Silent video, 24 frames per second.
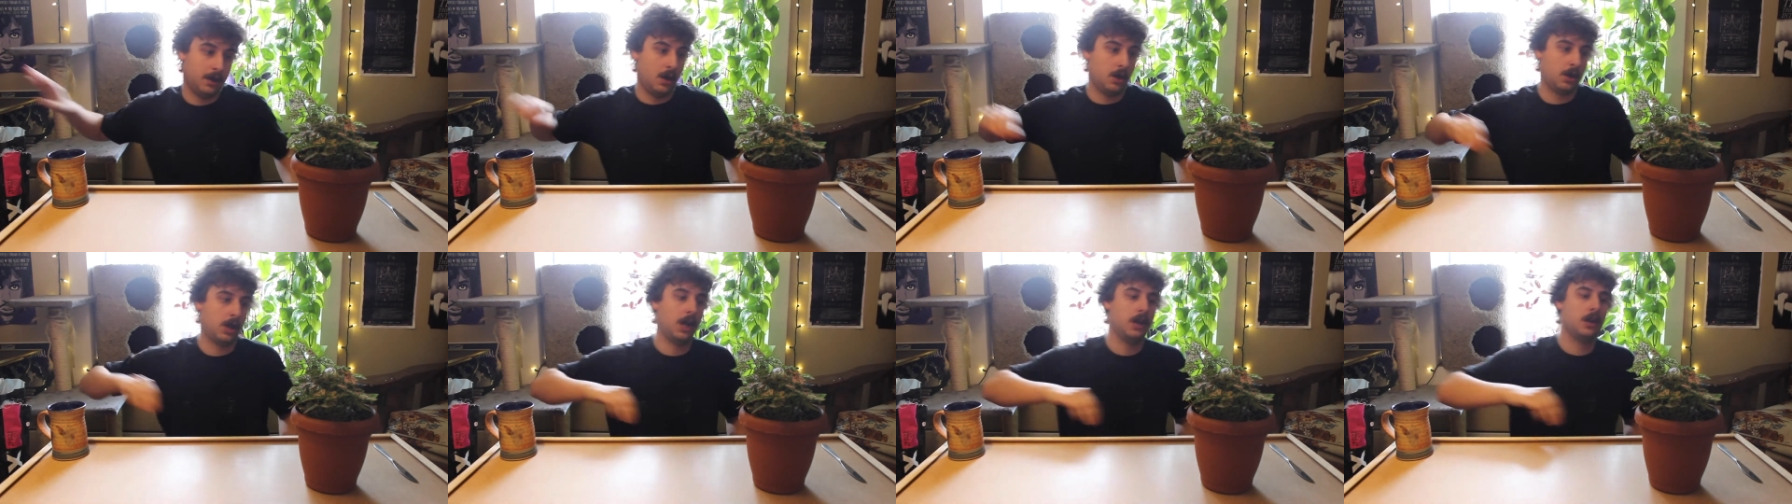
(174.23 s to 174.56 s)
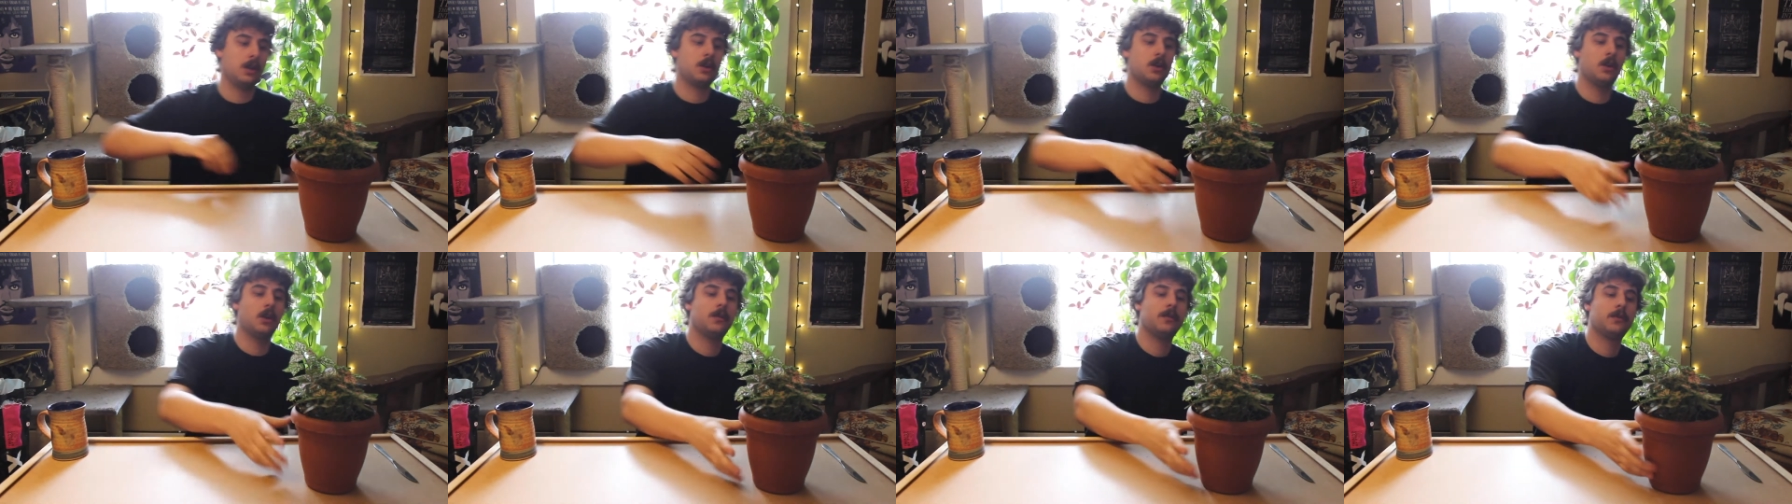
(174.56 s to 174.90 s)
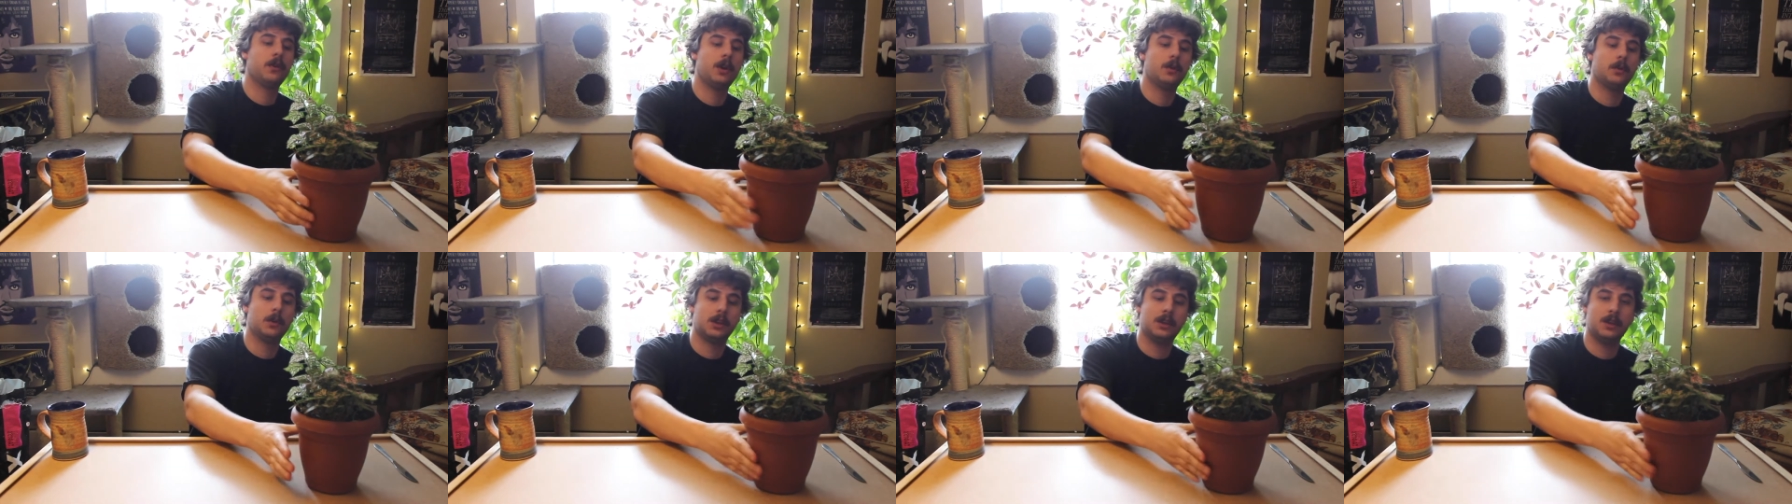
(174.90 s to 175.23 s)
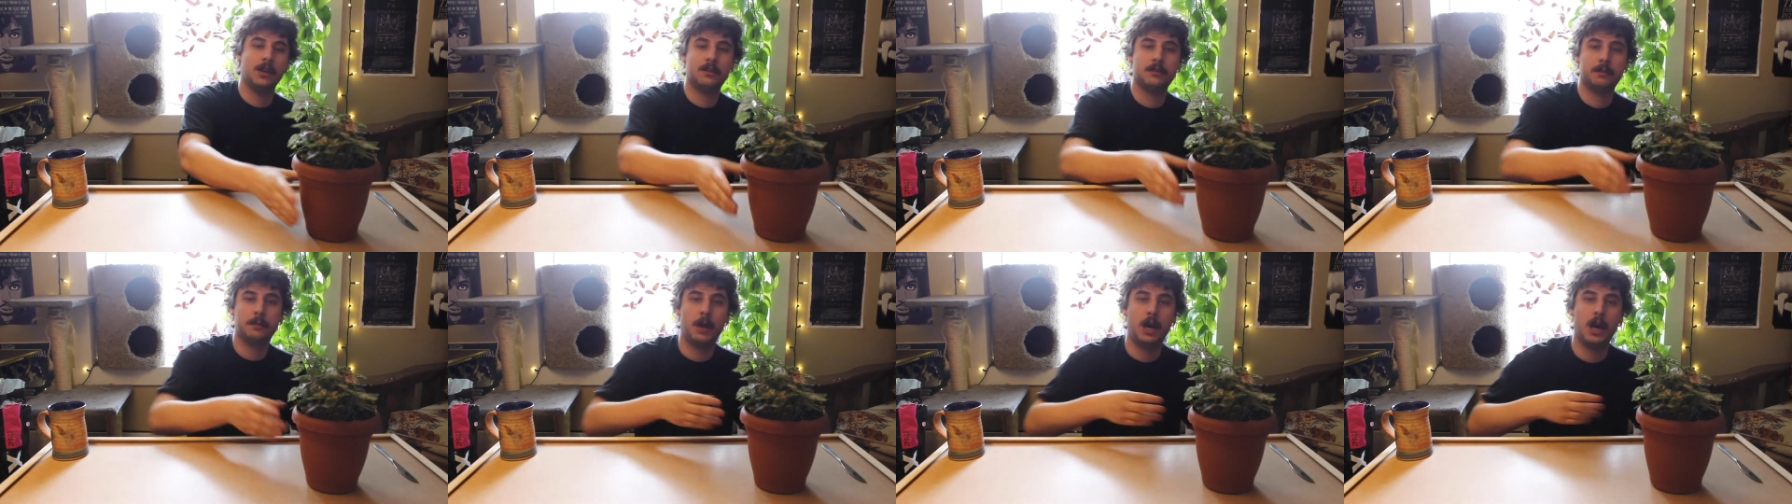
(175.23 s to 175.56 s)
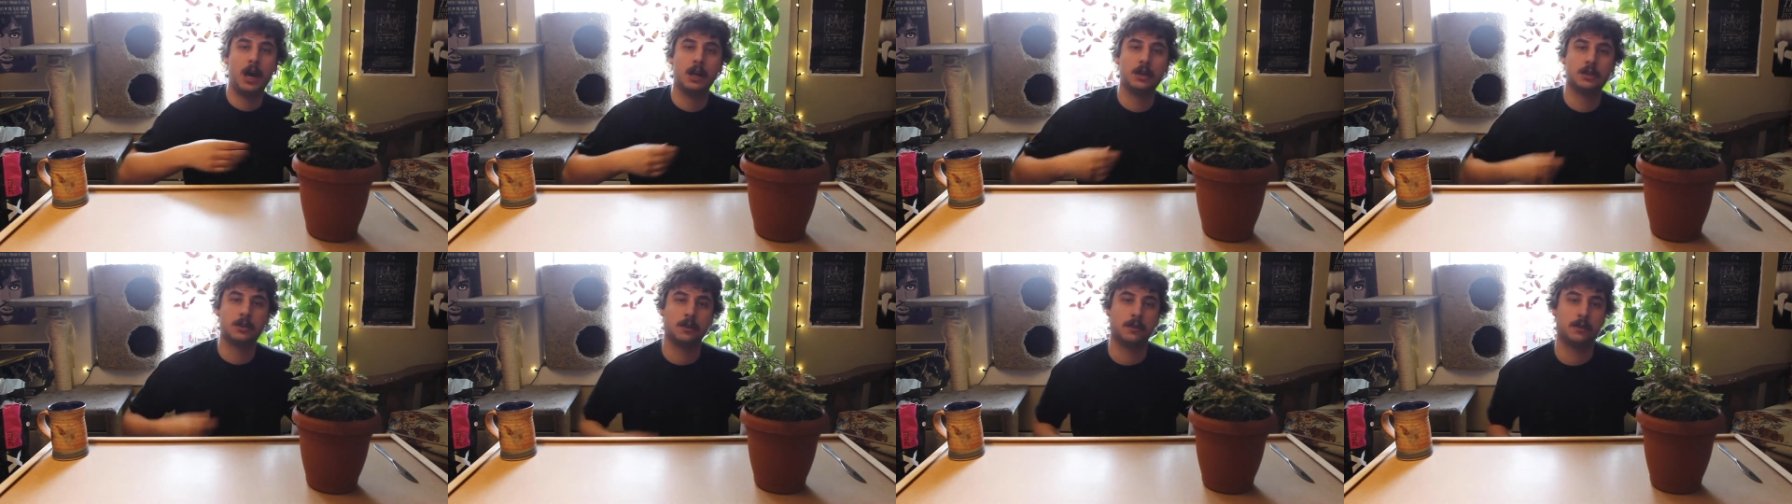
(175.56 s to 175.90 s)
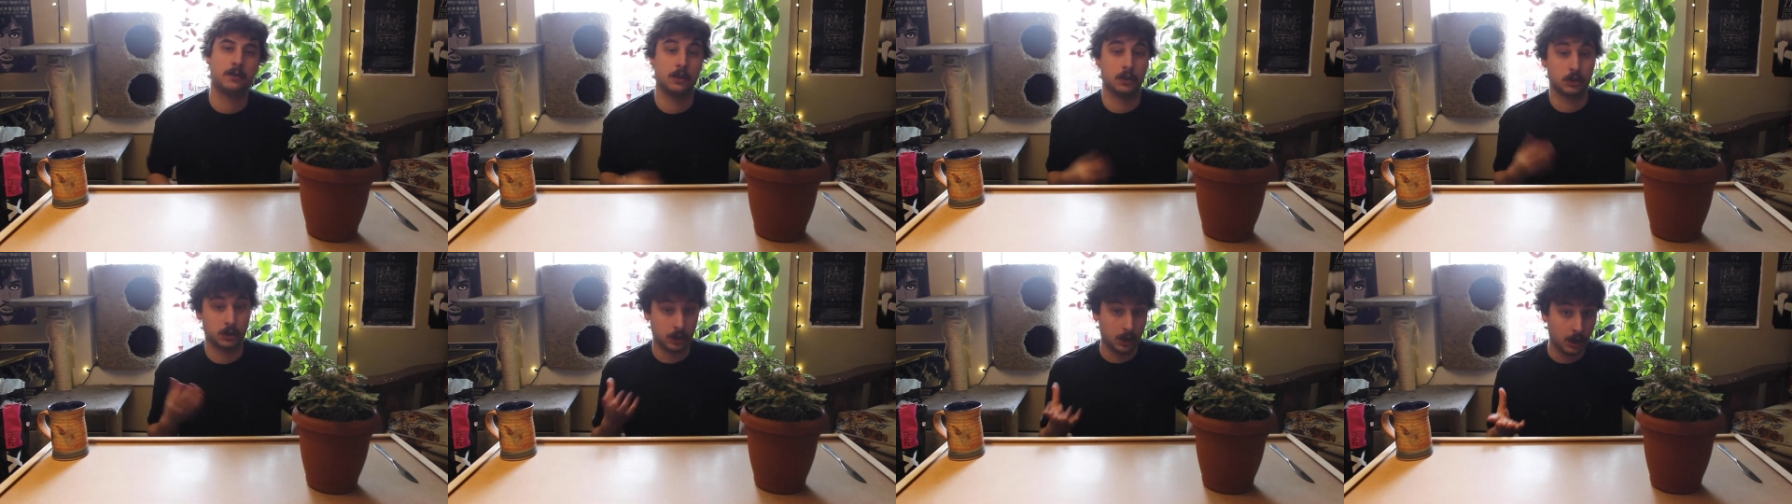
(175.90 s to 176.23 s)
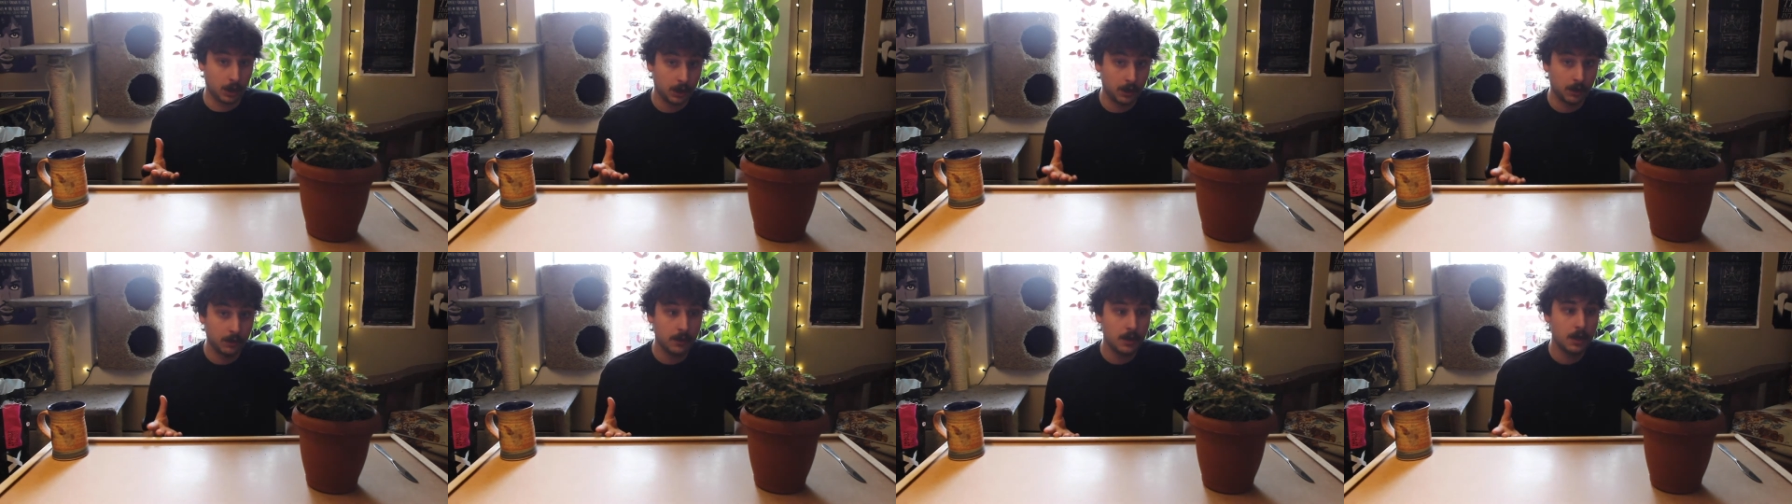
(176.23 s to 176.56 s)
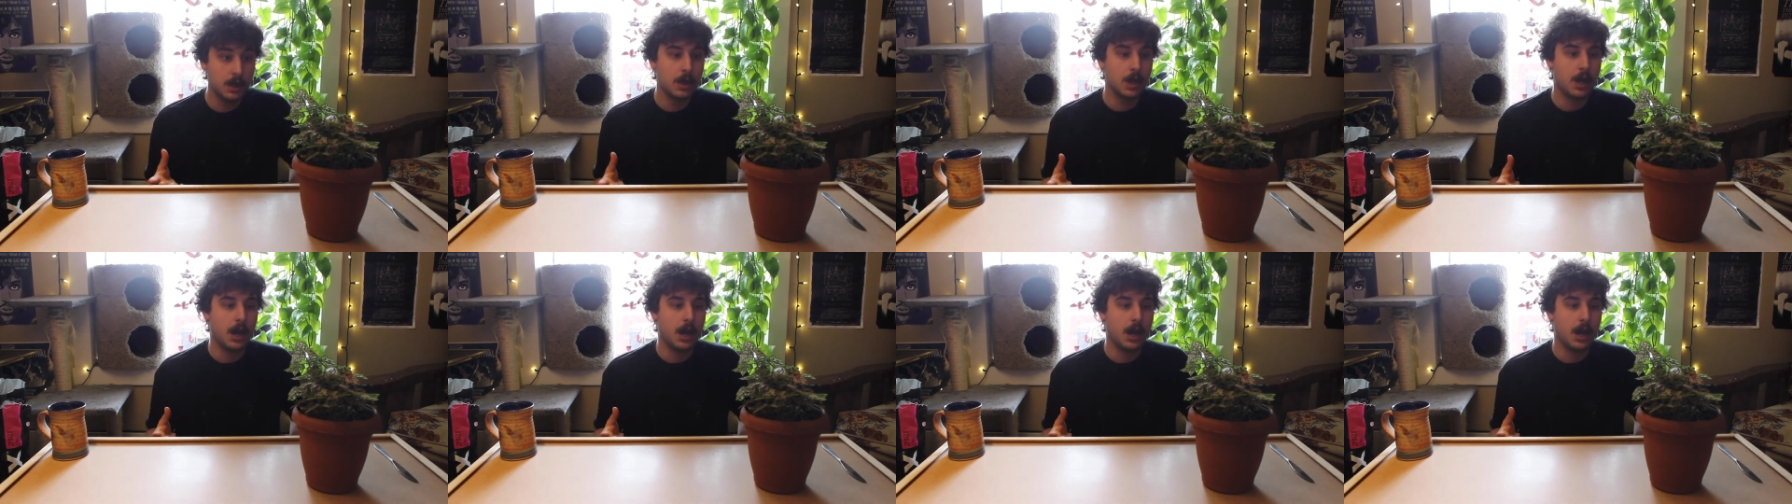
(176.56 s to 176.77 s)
And I'll kind of go over it with this pot just to show you.